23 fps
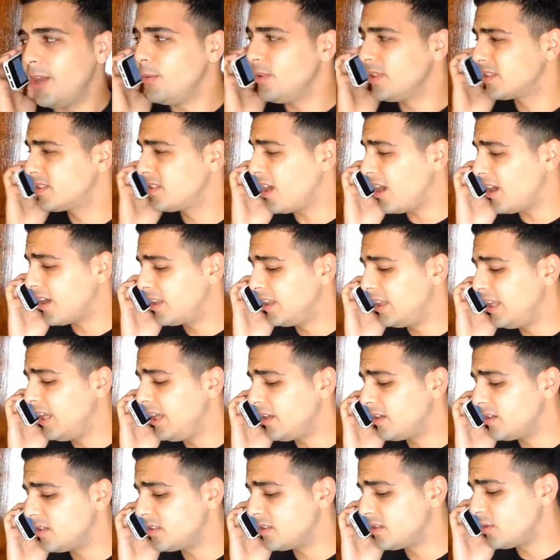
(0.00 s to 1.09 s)
will talk
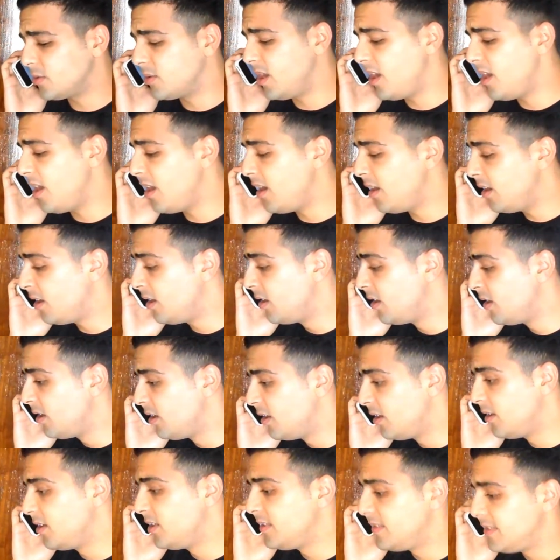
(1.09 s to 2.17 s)
later, okay?
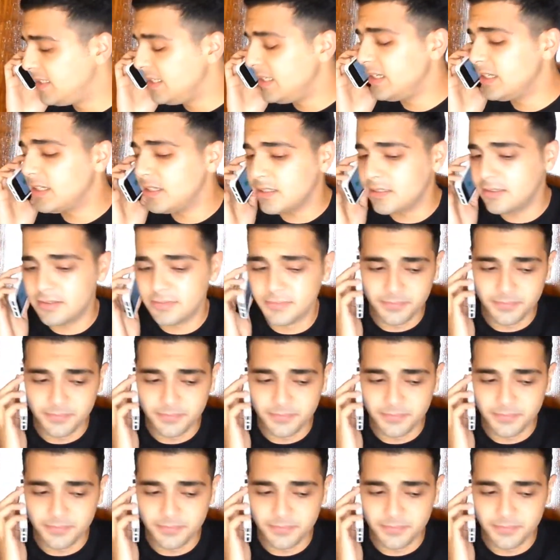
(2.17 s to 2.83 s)
See ya.